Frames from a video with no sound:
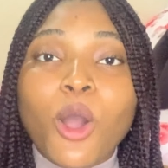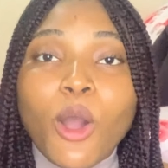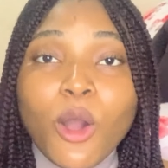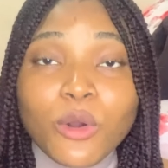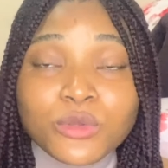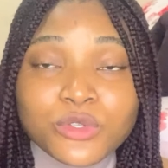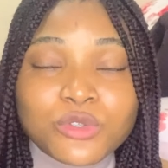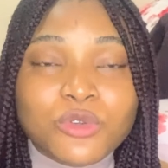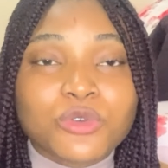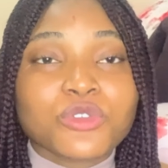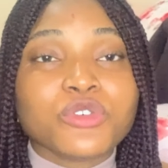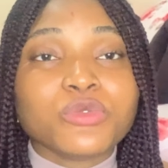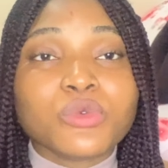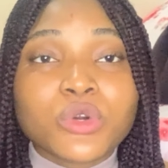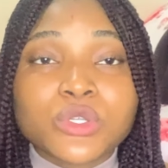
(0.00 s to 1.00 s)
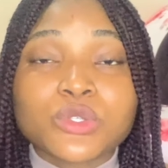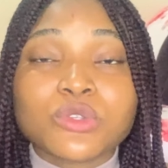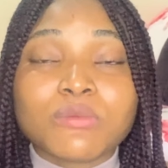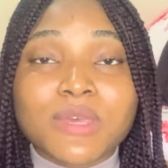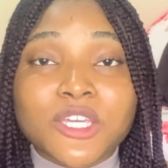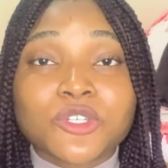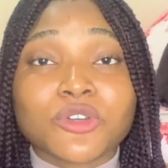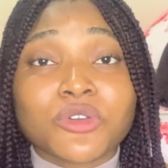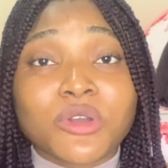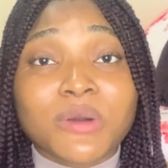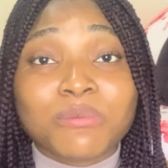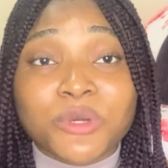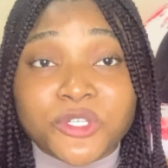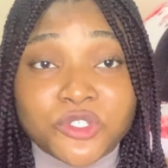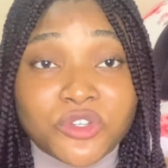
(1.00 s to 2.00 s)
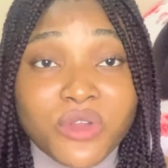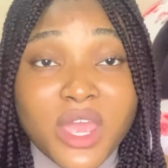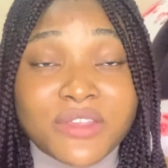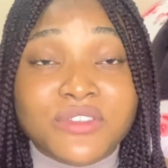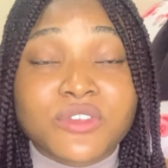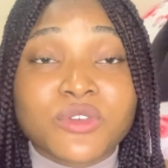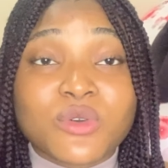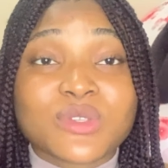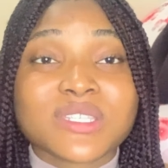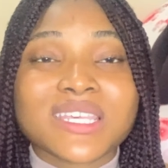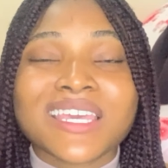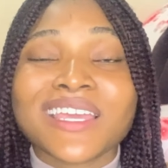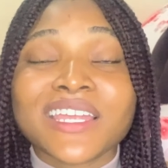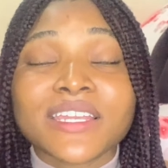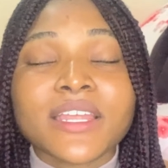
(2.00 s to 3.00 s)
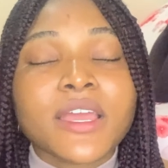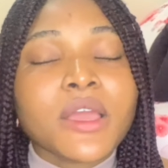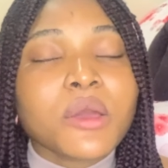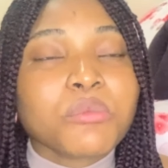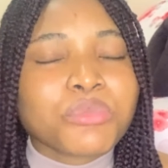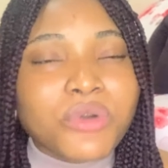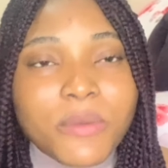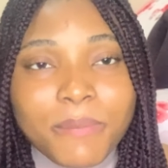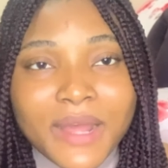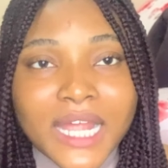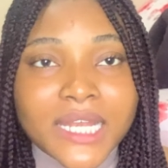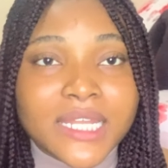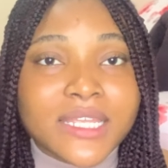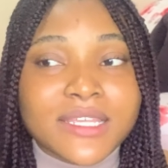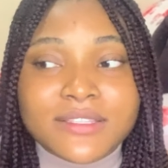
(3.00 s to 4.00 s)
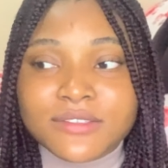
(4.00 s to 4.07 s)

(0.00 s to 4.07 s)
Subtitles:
Also, you want to make sure you're moisturizing your skin properly.